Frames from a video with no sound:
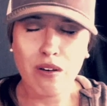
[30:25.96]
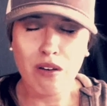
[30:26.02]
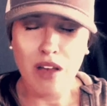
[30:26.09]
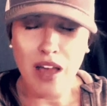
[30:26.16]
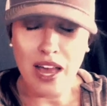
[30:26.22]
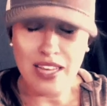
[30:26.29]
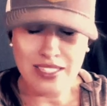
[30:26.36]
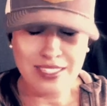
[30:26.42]

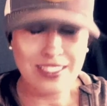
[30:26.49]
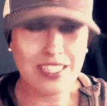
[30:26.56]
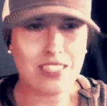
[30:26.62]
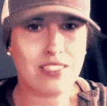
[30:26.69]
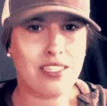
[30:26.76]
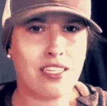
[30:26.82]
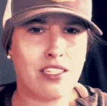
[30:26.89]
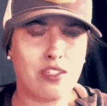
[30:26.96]
as
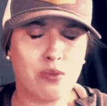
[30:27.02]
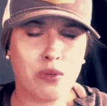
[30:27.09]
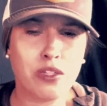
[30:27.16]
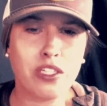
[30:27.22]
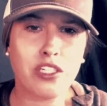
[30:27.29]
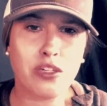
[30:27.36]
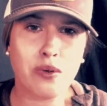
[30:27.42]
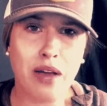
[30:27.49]
citizens, really
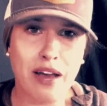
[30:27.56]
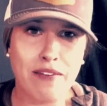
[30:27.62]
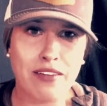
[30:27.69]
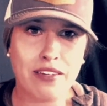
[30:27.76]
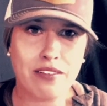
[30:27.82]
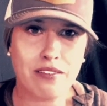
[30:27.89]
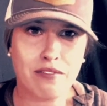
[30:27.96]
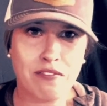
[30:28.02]
do have it
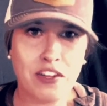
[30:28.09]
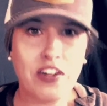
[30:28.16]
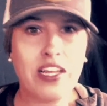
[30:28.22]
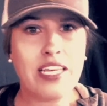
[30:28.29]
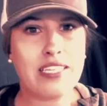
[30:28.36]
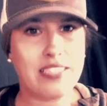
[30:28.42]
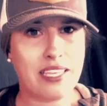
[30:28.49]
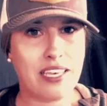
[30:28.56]
very
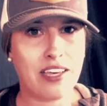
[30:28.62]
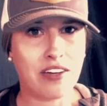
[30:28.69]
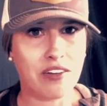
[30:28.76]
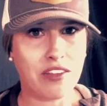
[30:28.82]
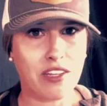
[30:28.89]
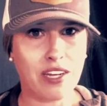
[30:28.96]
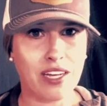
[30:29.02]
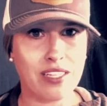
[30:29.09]
easy here in the
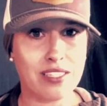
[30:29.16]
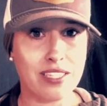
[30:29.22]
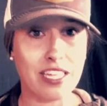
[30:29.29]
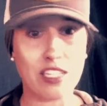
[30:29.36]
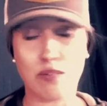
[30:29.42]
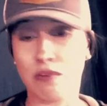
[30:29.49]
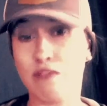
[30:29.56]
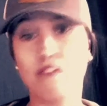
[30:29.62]
United
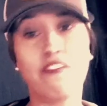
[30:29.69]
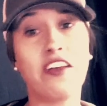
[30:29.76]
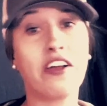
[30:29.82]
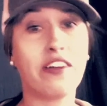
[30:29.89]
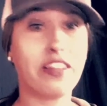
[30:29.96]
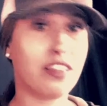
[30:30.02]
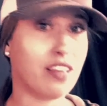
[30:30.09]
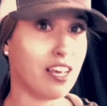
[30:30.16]
States. We're
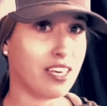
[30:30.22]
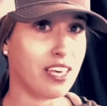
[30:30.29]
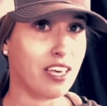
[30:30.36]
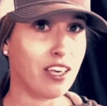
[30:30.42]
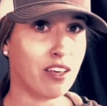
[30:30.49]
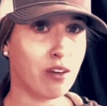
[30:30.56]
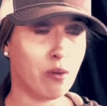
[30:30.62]
very lucky.